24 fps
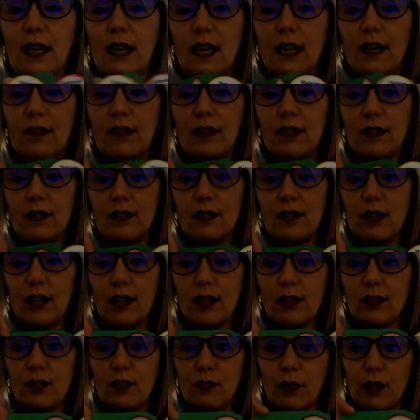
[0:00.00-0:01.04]
And this
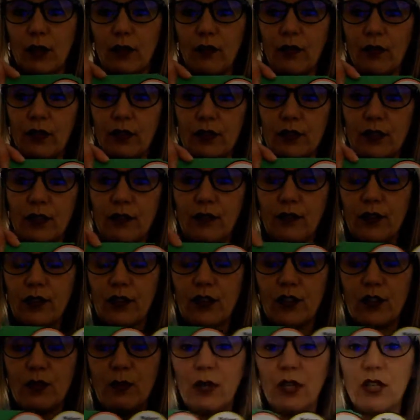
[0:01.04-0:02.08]
talks about the
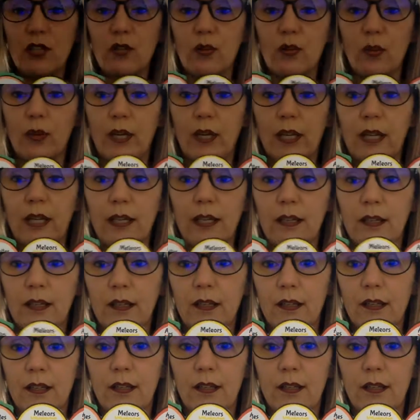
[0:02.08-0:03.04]
difference between